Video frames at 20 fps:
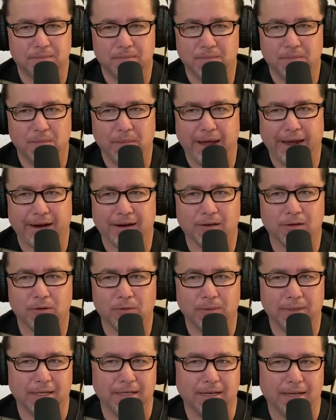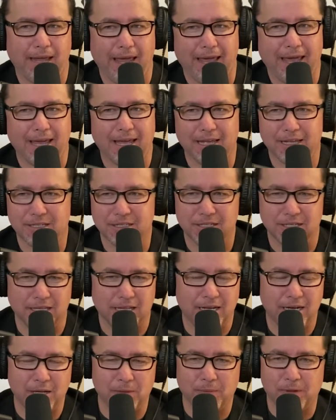heroin age, and
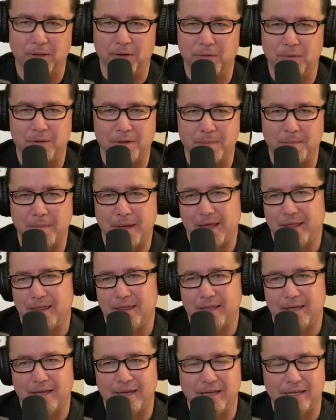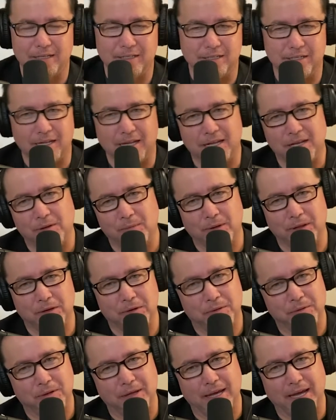then you went through the meth age, and then you went
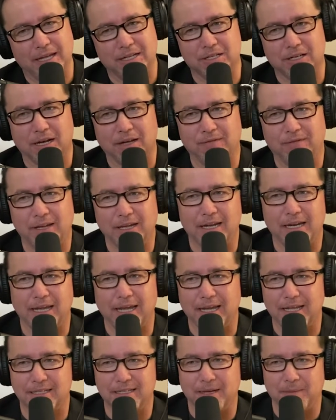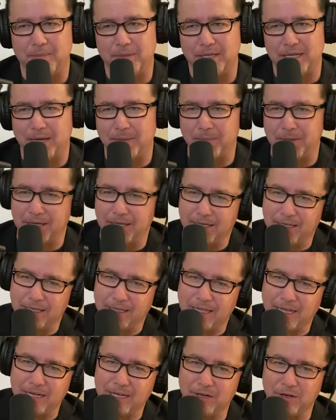through the HIV and AIDS epidemic, and
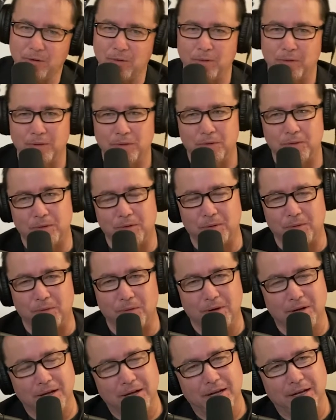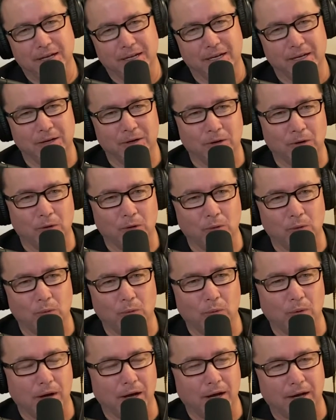then you're going through,
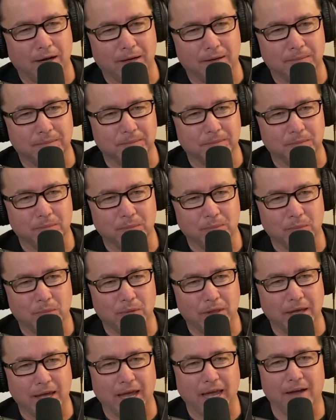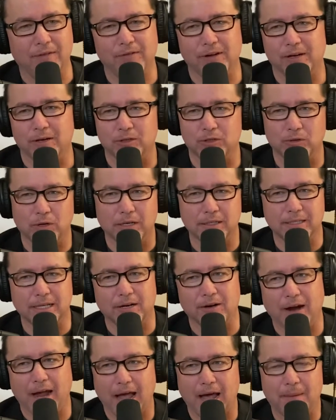the heavier drugs that
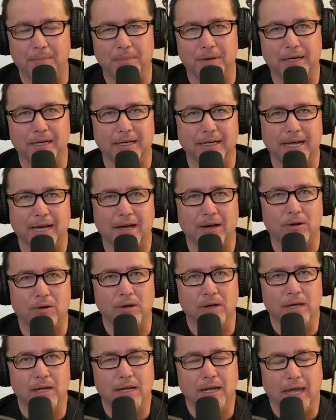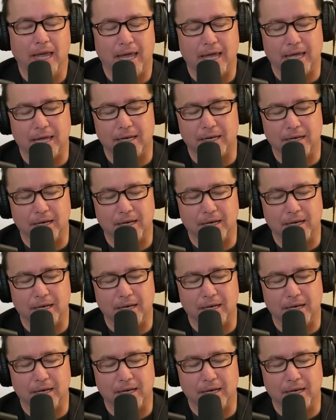are happening now, and